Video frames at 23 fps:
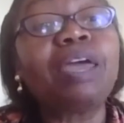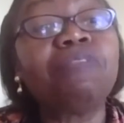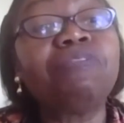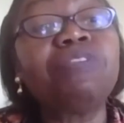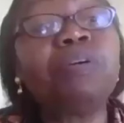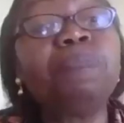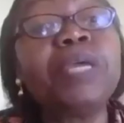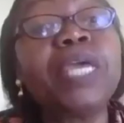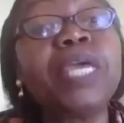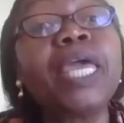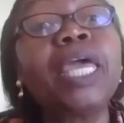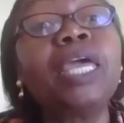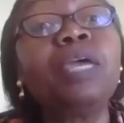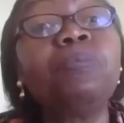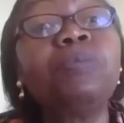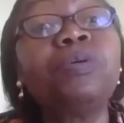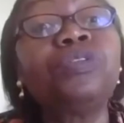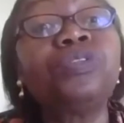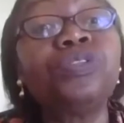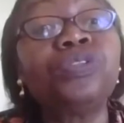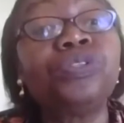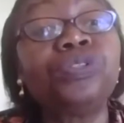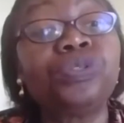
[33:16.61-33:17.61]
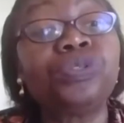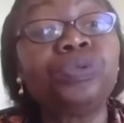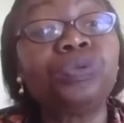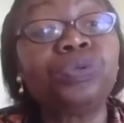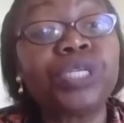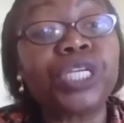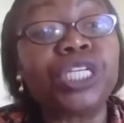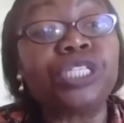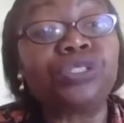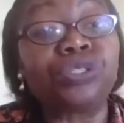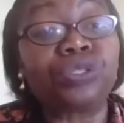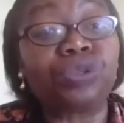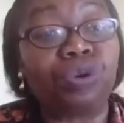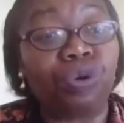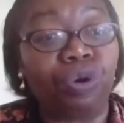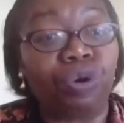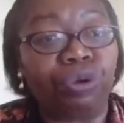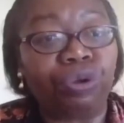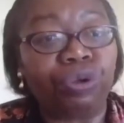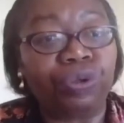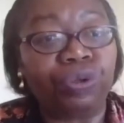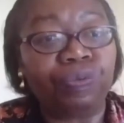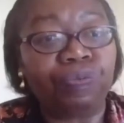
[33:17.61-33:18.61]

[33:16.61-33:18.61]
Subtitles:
ever be able to do is cook.